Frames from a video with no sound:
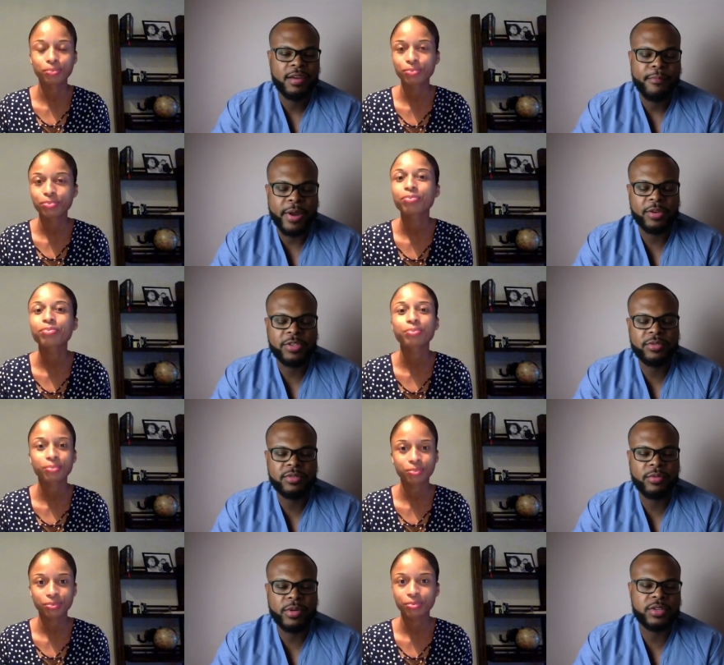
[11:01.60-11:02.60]
Speaker 1: medical school
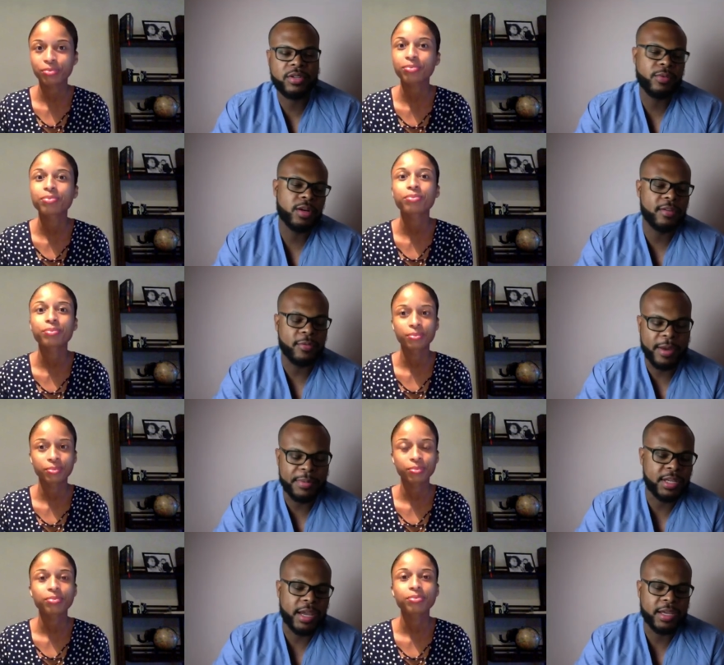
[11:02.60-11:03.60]
tuition. I went on a
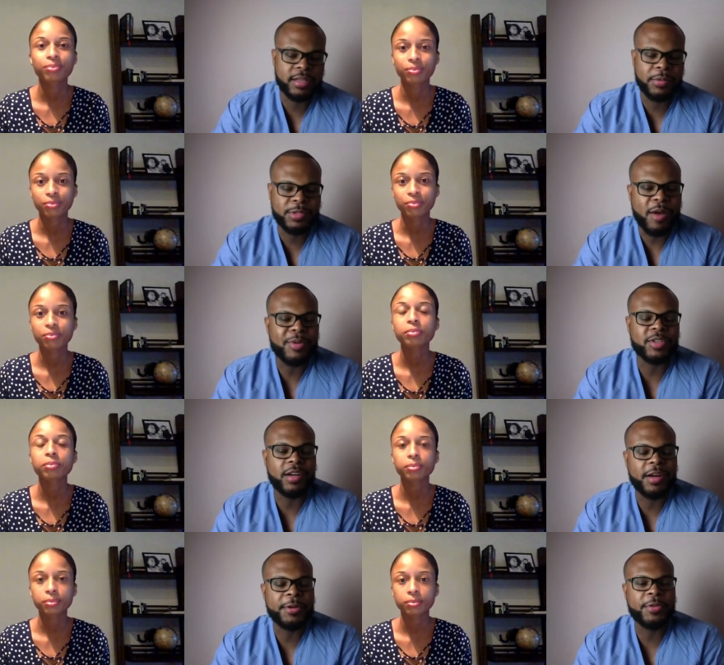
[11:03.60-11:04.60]
website. It was almost
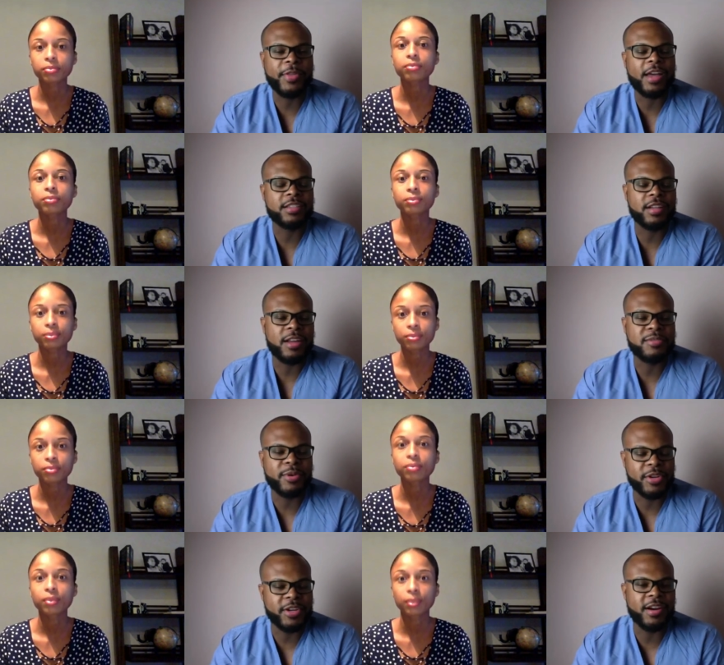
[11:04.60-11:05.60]
hundred thousand dollars
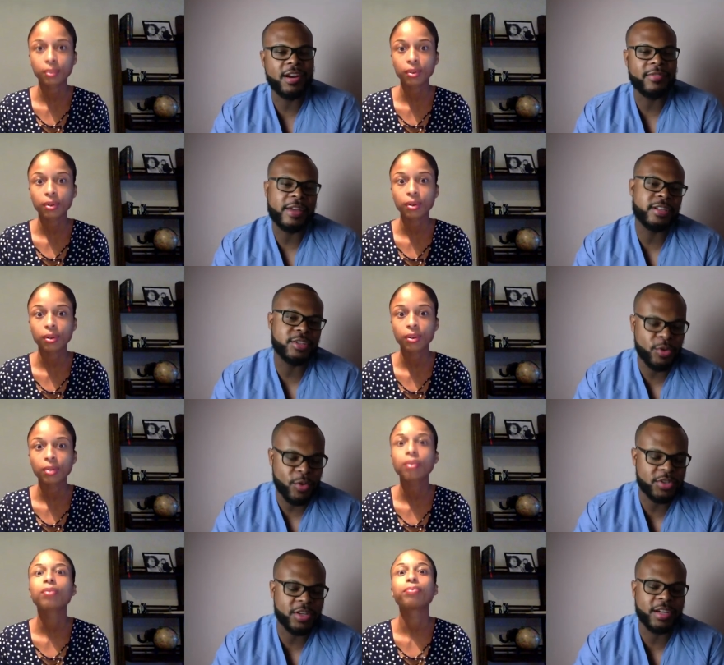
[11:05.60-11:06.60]
per year. That was at
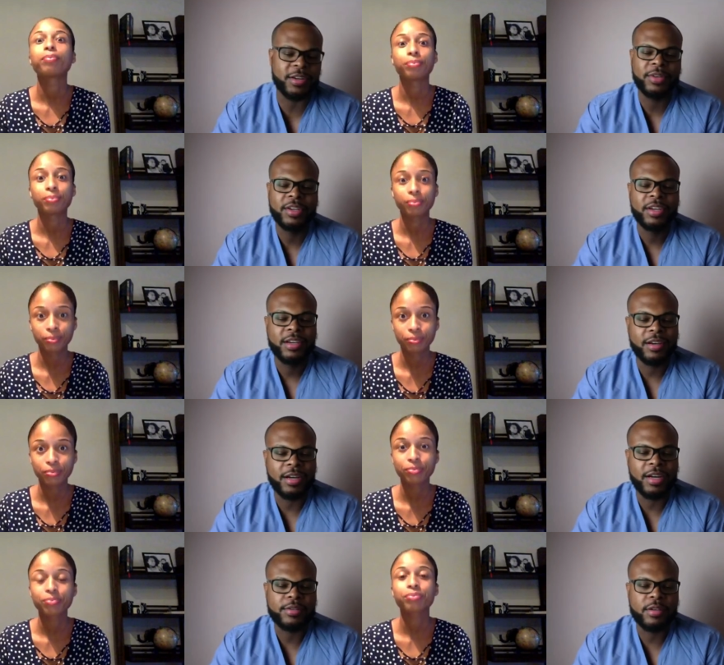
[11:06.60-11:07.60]
Georgetown.
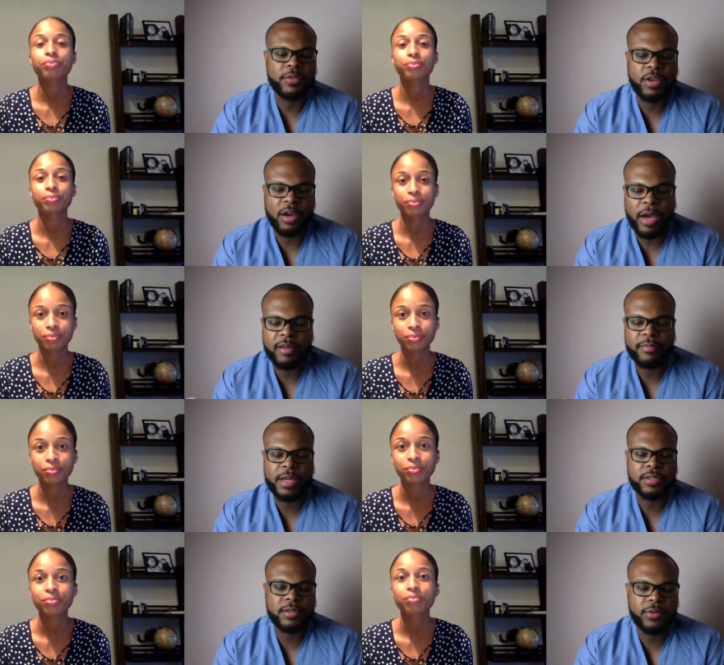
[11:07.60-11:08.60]
Uh, so if you come out of
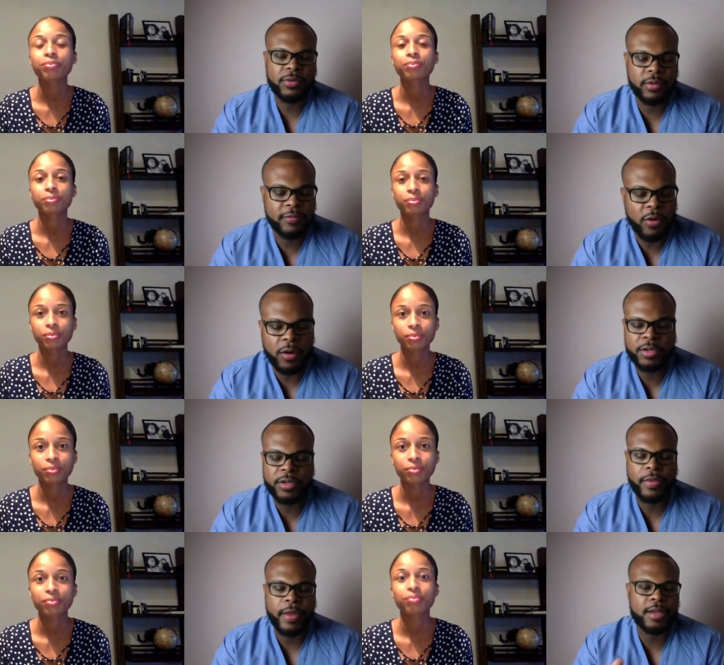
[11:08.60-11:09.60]
med school with four
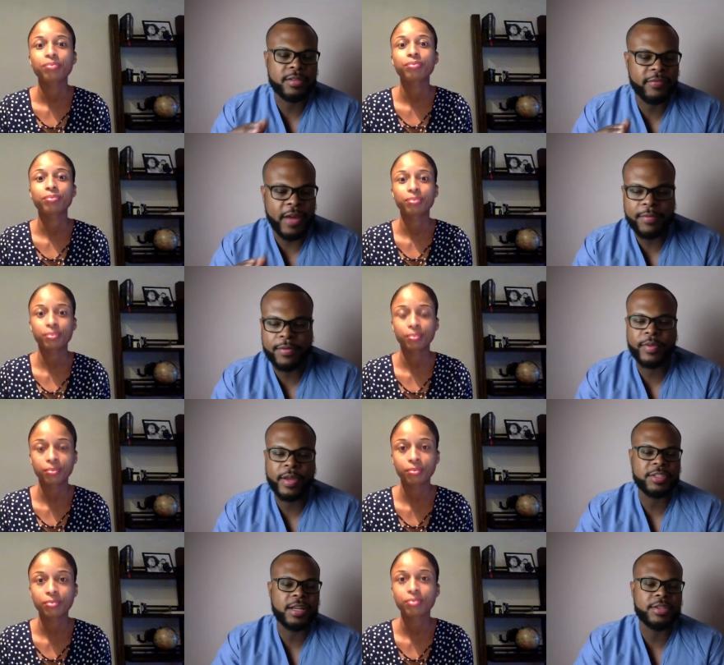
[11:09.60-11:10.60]
hundred thousand, five hundred
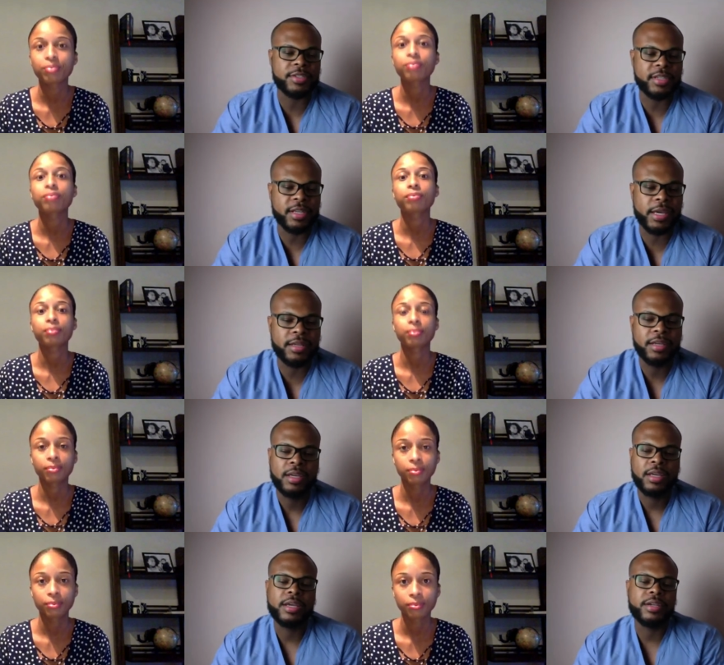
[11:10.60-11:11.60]
thousand dollars in debt,
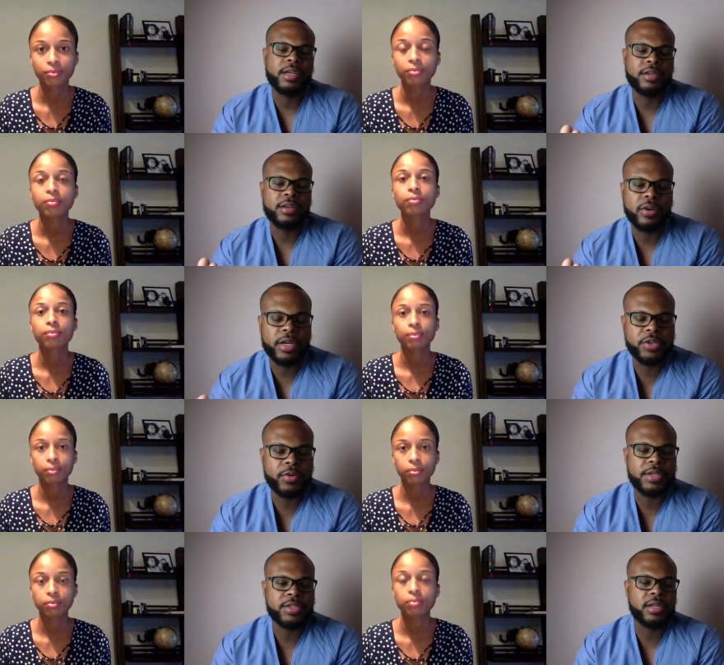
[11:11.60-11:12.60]
and then you're
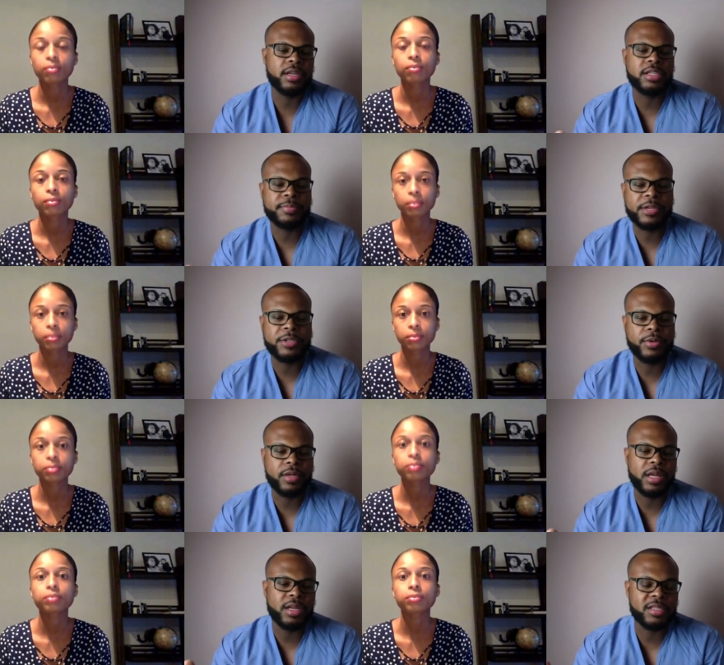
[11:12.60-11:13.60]
interested in a specialty
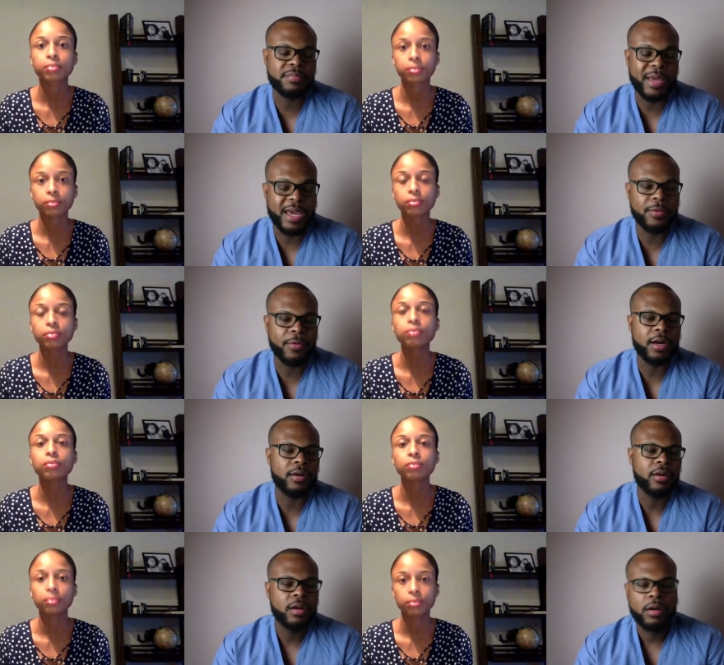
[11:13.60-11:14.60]
that doesn't pay well,
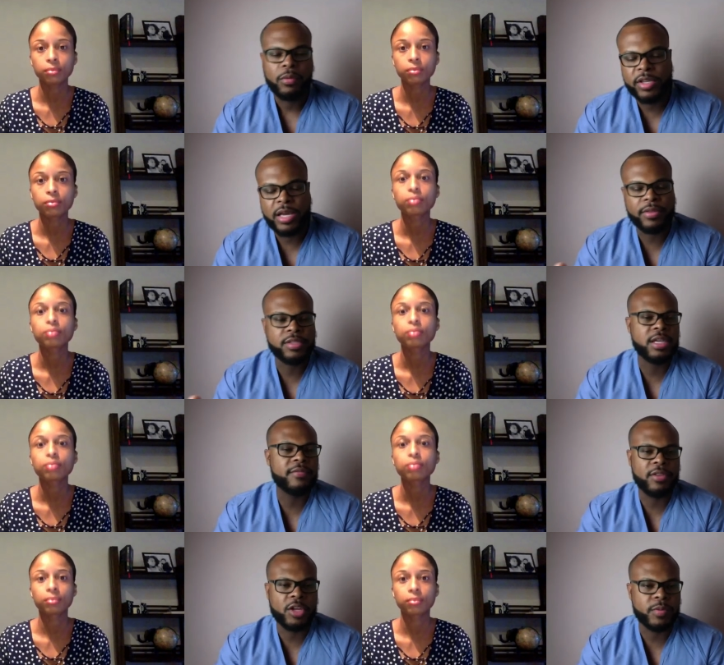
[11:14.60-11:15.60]
what do you have to say
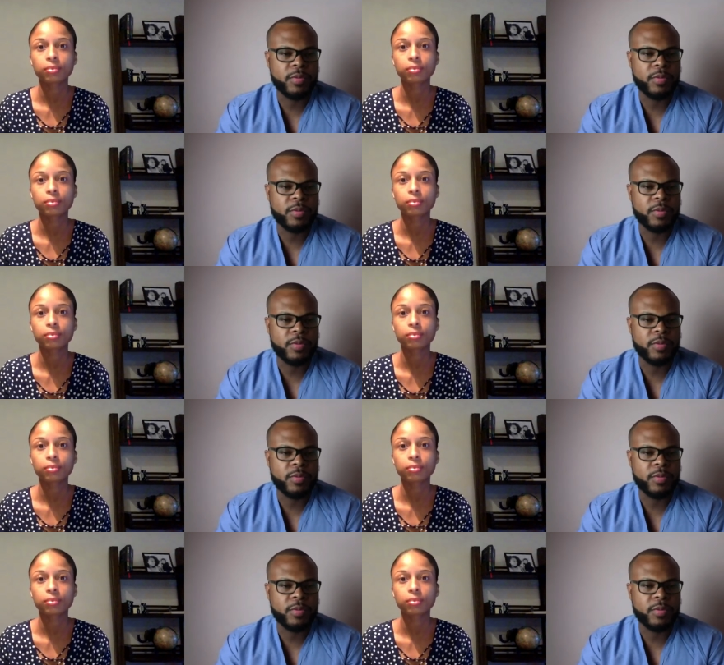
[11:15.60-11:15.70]
for those